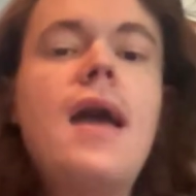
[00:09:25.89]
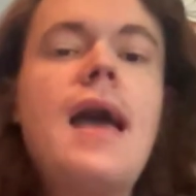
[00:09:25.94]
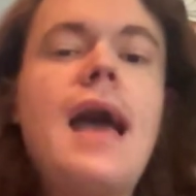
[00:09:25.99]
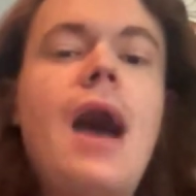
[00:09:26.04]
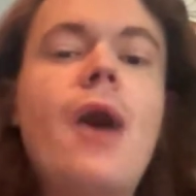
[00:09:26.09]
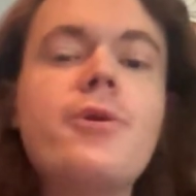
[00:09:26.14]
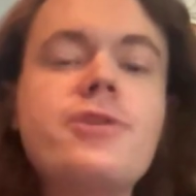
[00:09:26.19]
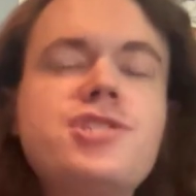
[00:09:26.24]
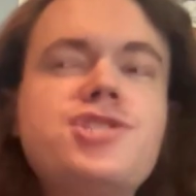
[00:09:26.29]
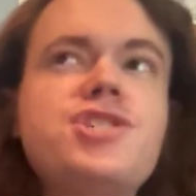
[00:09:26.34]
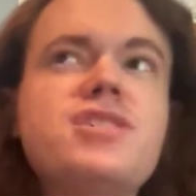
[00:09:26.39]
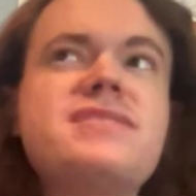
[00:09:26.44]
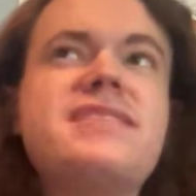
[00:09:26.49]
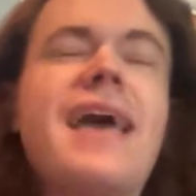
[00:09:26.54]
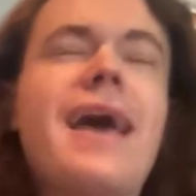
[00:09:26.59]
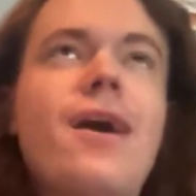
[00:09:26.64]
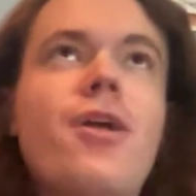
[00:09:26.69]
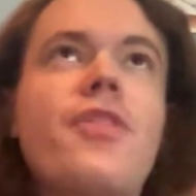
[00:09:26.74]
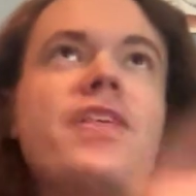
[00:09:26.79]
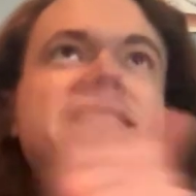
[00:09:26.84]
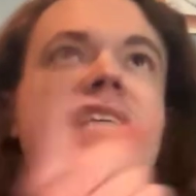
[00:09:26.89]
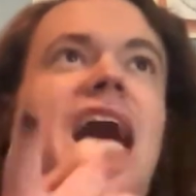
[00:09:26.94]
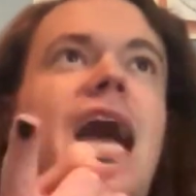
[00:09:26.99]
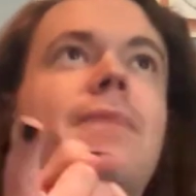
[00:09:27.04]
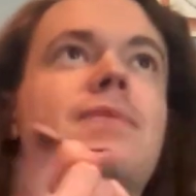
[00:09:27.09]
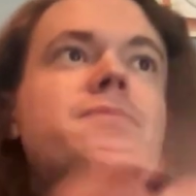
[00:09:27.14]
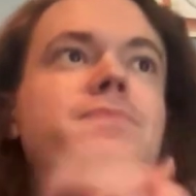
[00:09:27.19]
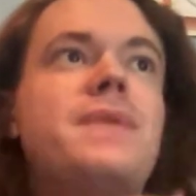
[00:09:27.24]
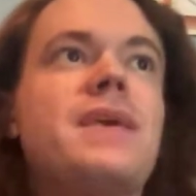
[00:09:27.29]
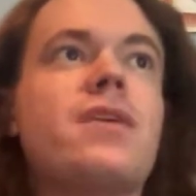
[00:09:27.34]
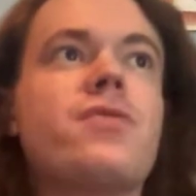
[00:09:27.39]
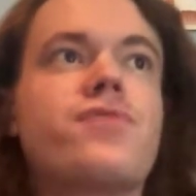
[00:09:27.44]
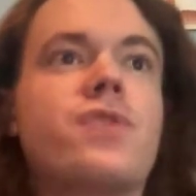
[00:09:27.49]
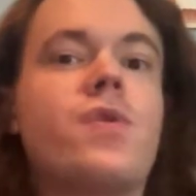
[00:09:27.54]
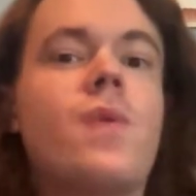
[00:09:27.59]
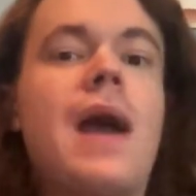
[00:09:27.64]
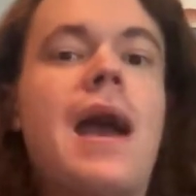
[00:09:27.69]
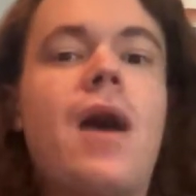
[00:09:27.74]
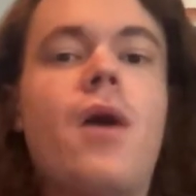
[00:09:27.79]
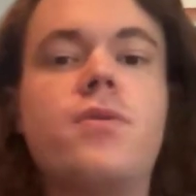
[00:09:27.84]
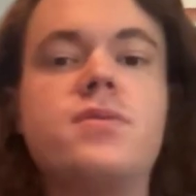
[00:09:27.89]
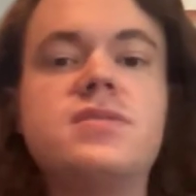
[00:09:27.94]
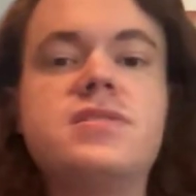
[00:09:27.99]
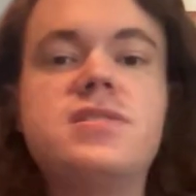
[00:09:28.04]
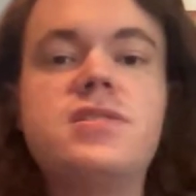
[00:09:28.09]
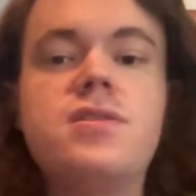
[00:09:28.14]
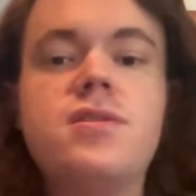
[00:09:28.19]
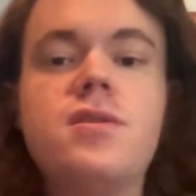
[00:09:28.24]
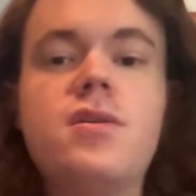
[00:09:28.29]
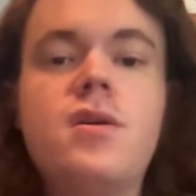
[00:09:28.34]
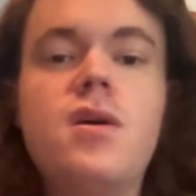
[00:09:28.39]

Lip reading: How can she tell the time is being rewound?